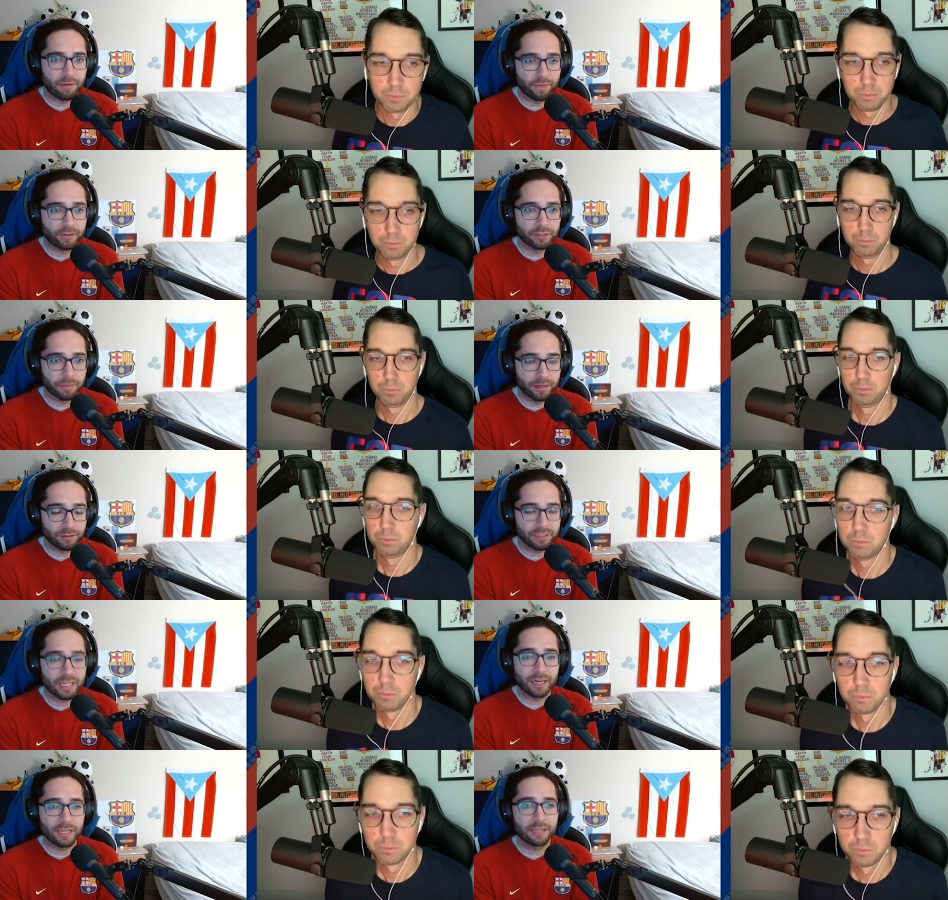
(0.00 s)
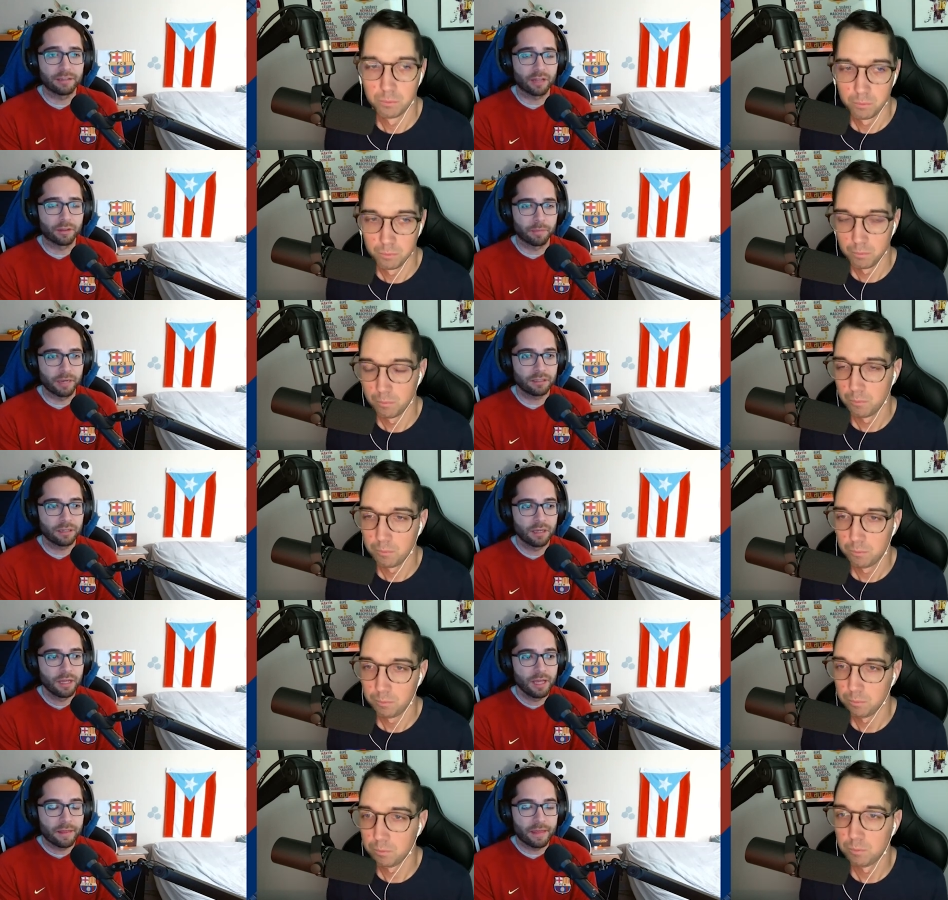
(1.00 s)
Speaker 1: If there's a penalty and he's on the pitch,
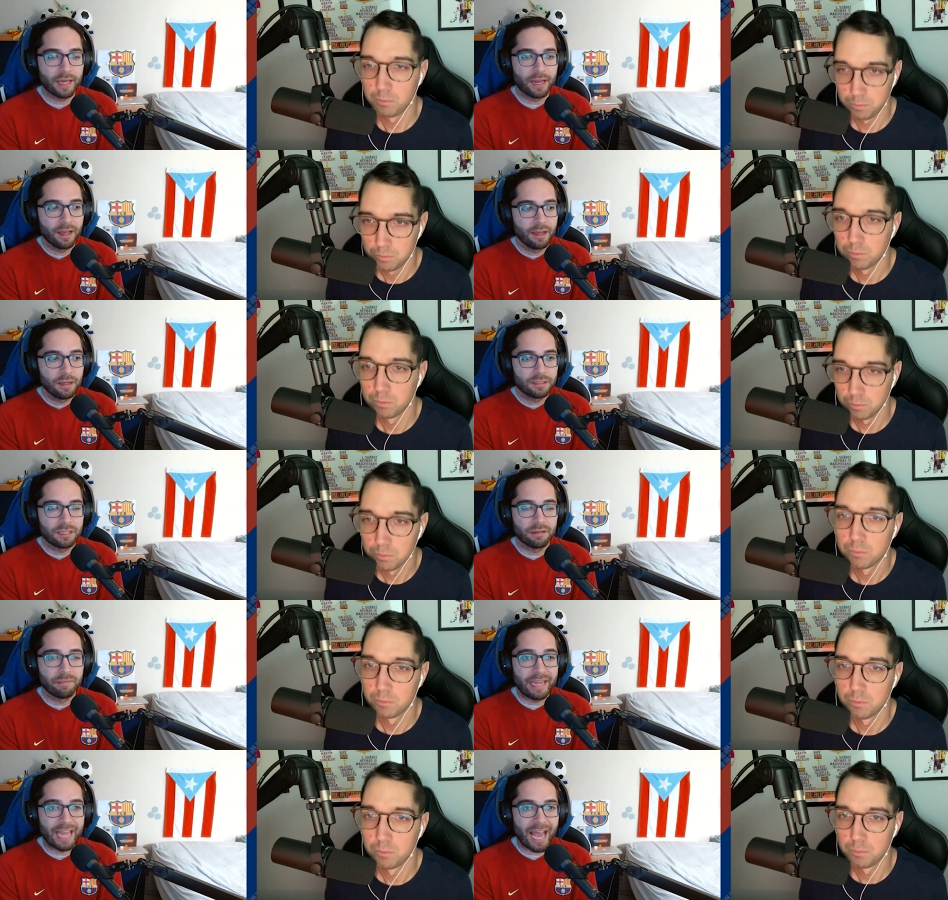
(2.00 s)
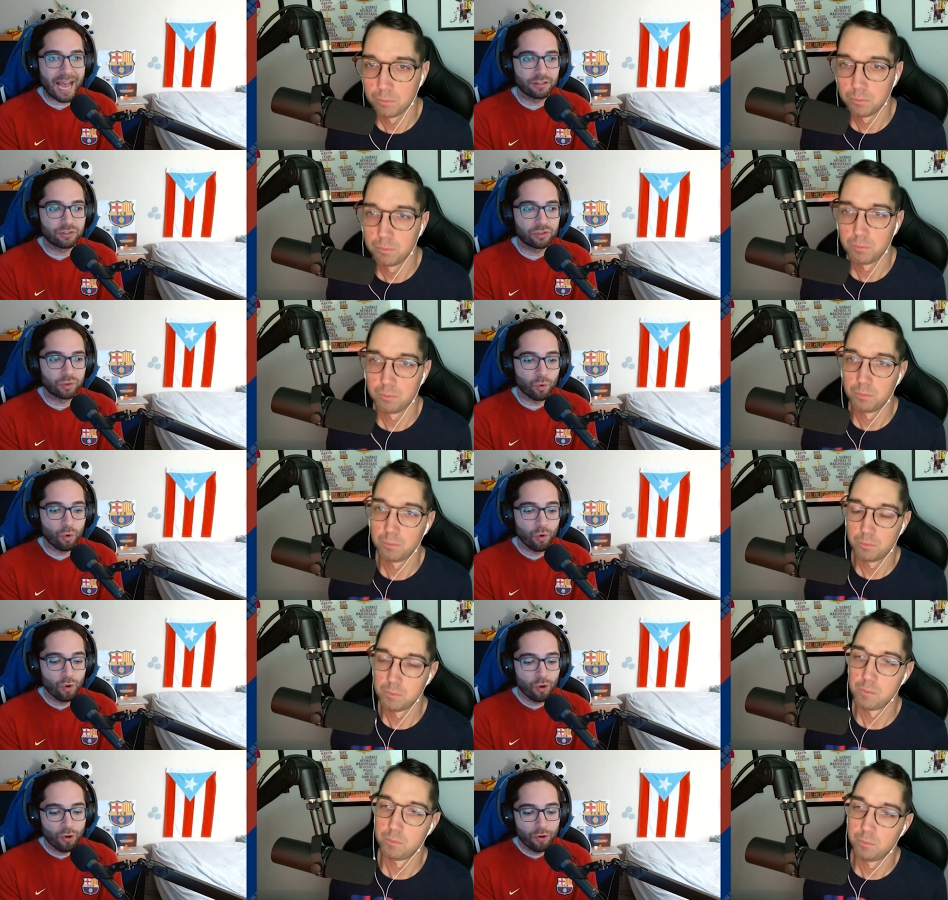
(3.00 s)
then to me, Ansu,
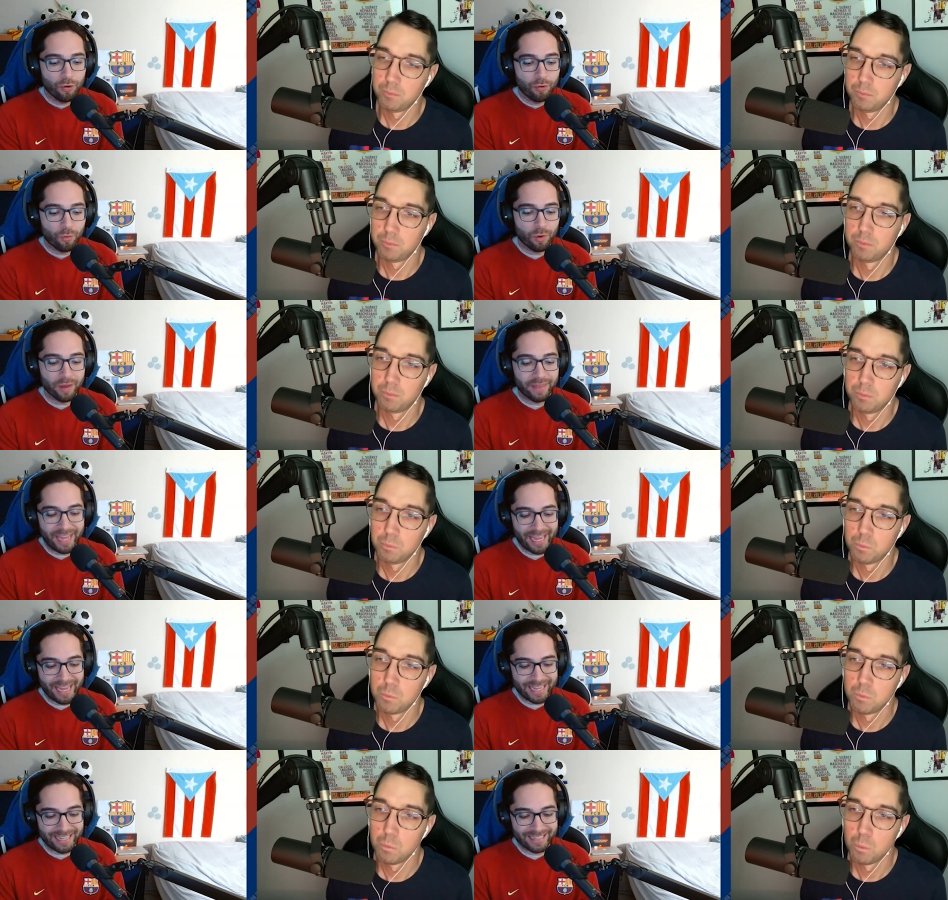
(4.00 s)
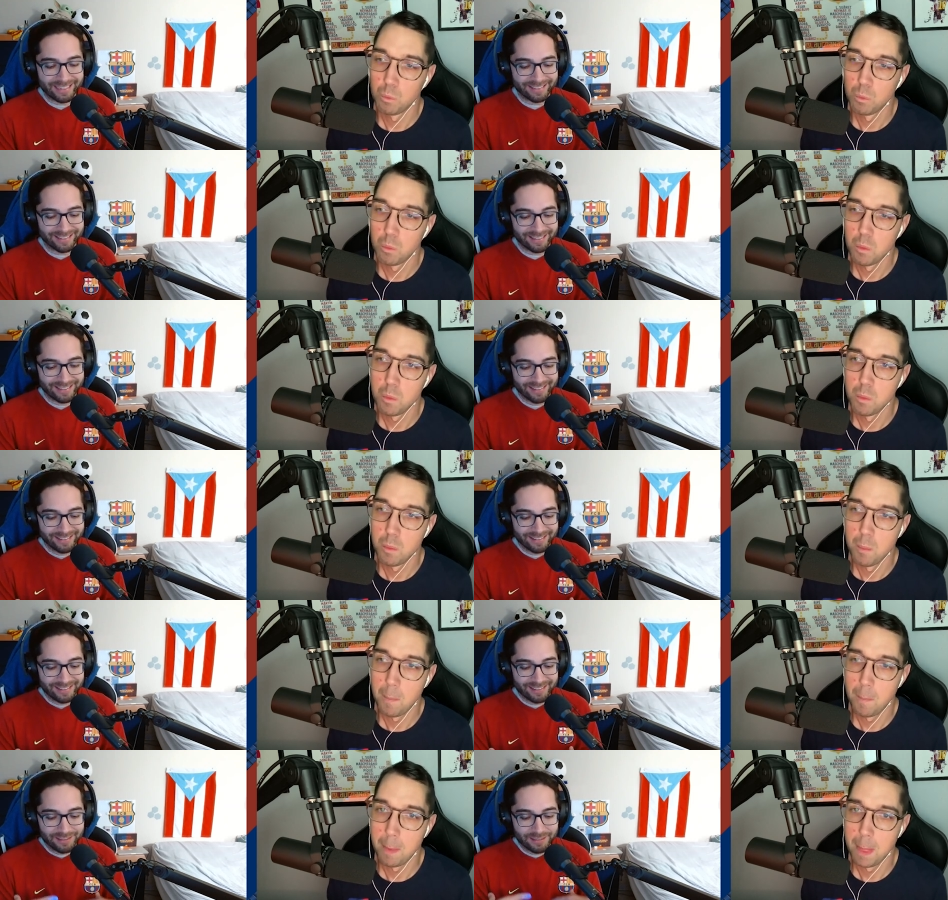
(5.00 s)
with his
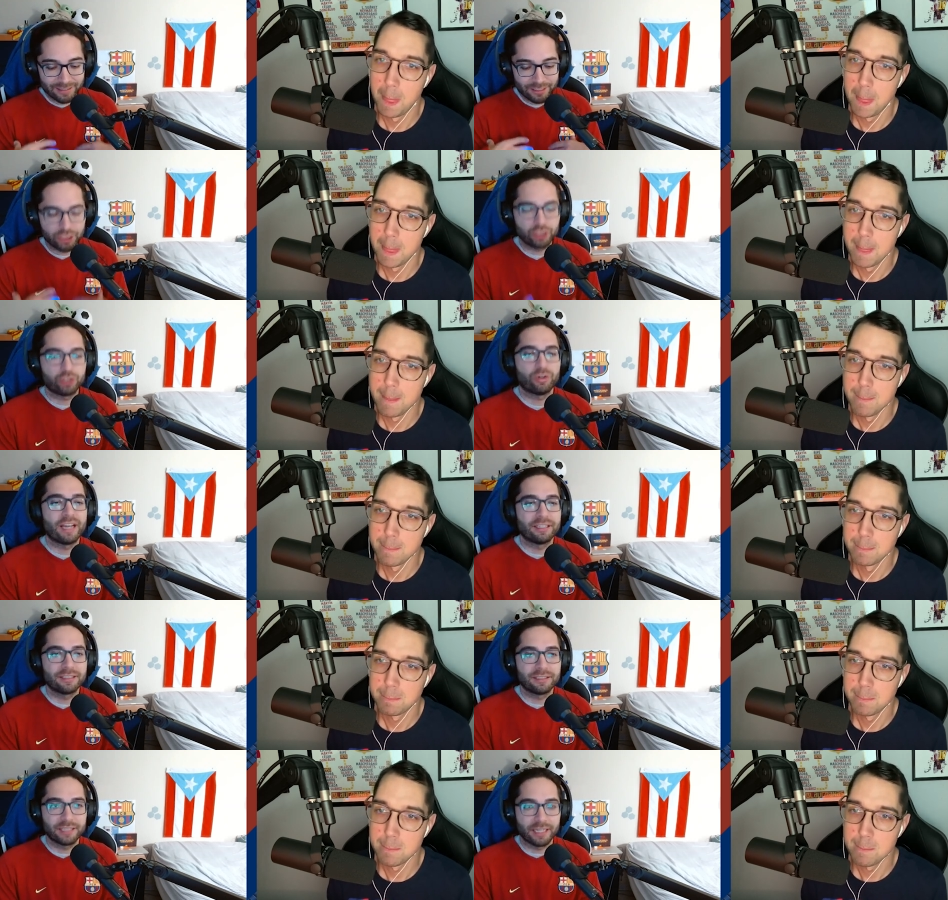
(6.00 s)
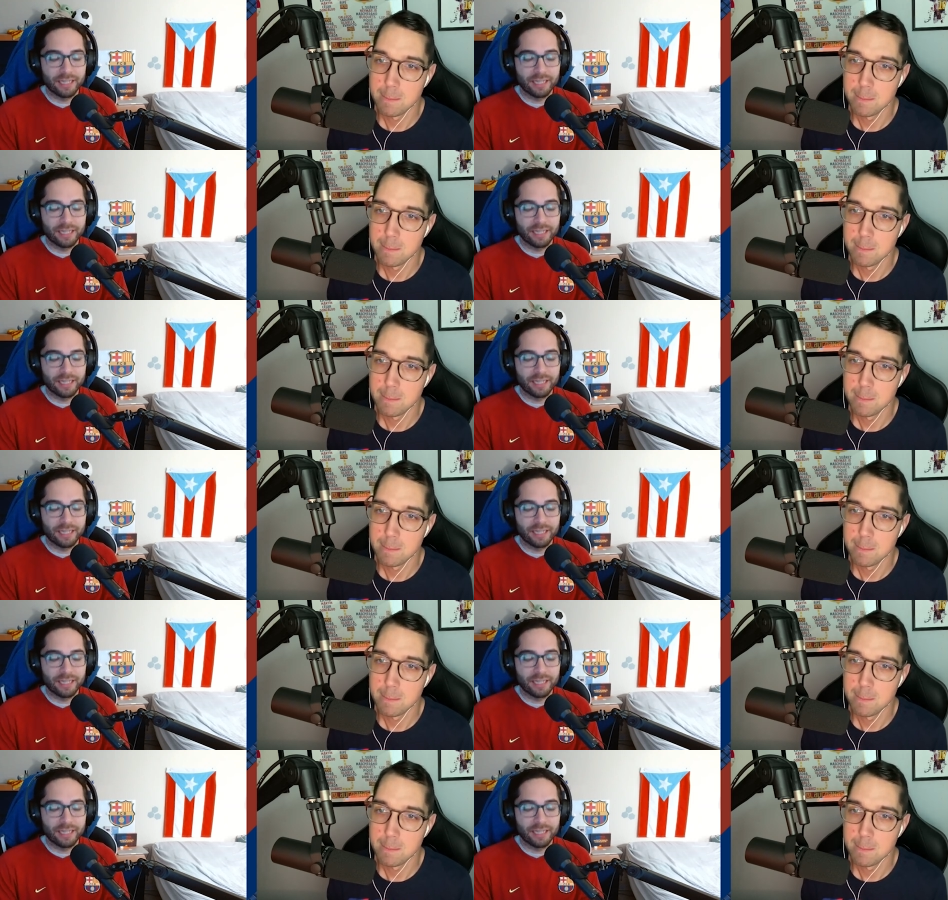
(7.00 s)
stress